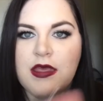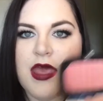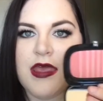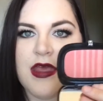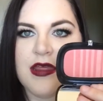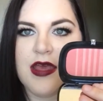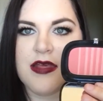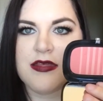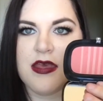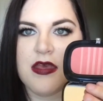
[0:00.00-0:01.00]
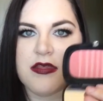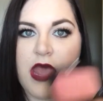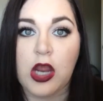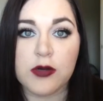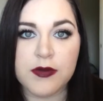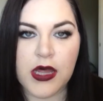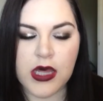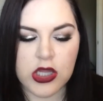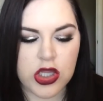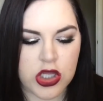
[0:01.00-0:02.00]
Kink and Kisses Air
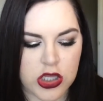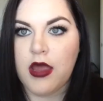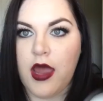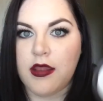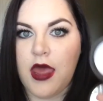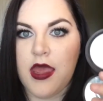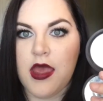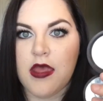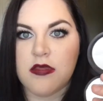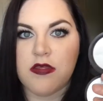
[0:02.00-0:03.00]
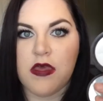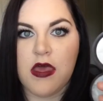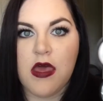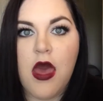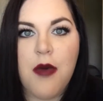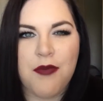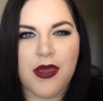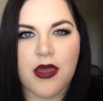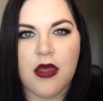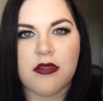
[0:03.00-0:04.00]
Blush. Highlight is the
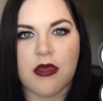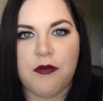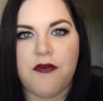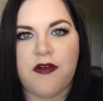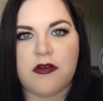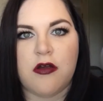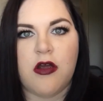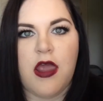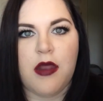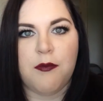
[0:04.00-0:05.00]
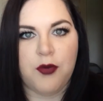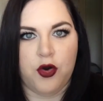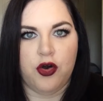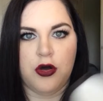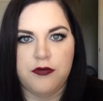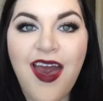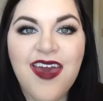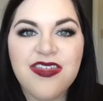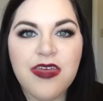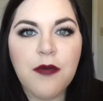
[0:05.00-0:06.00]
Becca Skin Perfector in Pearl.
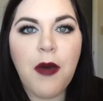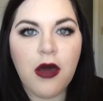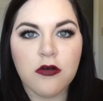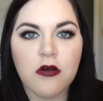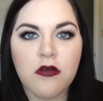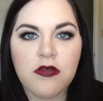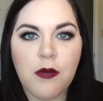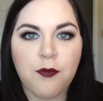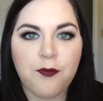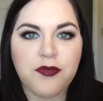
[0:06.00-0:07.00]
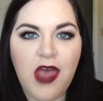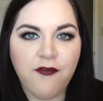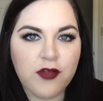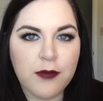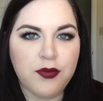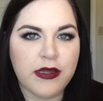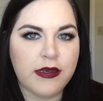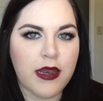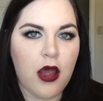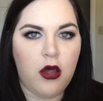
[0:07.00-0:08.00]
I think powders definitely
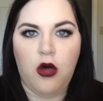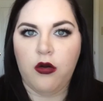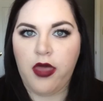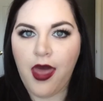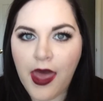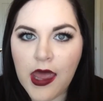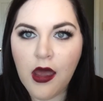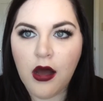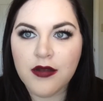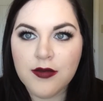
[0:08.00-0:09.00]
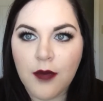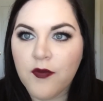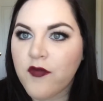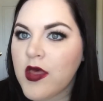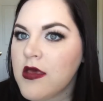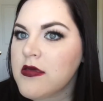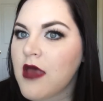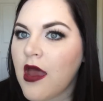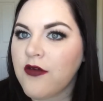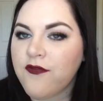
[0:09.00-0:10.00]
blended out okay on top of
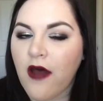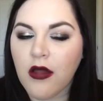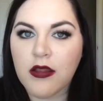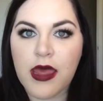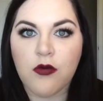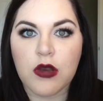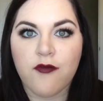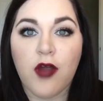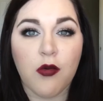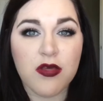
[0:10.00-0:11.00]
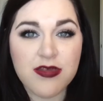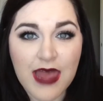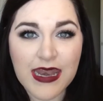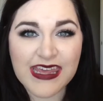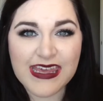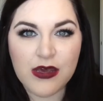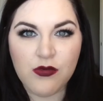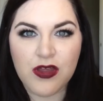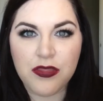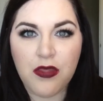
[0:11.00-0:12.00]
this. I felt like whenever I was setting
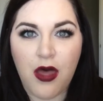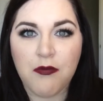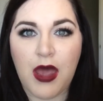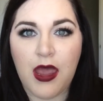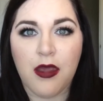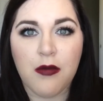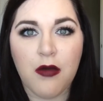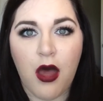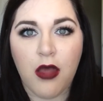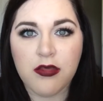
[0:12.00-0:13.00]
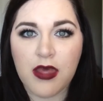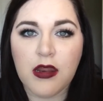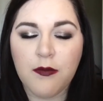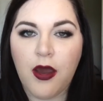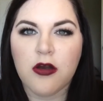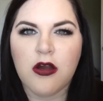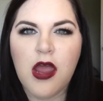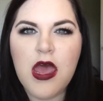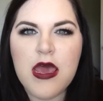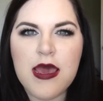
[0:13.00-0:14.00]
it with my setting
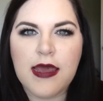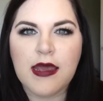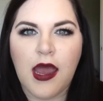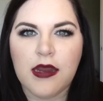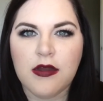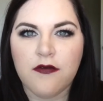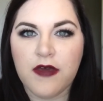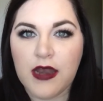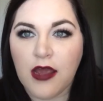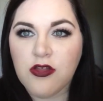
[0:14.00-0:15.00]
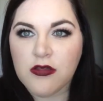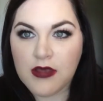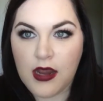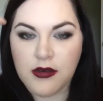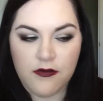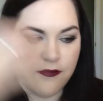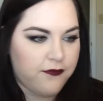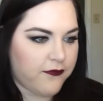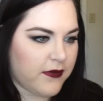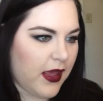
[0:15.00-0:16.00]
powder, it kind of, and I just kind
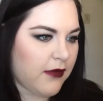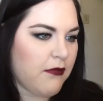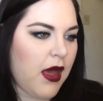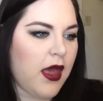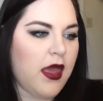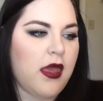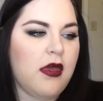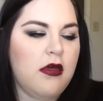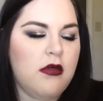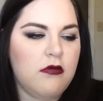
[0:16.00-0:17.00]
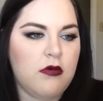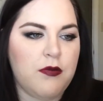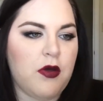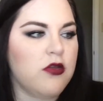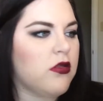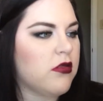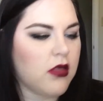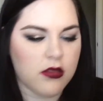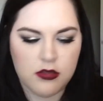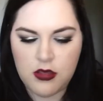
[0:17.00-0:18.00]
of take my, what brush is
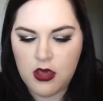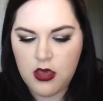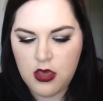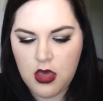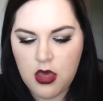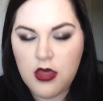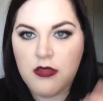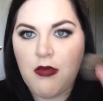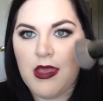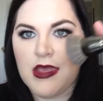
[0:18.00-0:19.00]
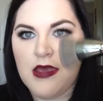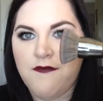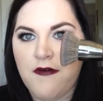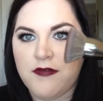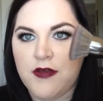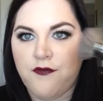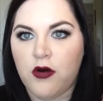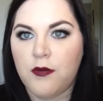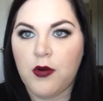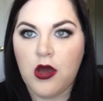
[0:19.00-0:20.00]
this? My
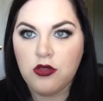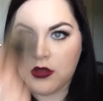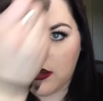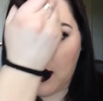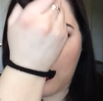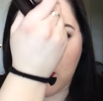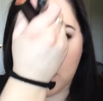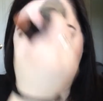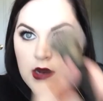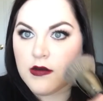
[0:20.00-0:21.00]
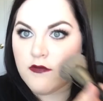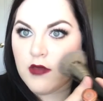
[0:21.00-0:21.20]
E54 brush, and I just kind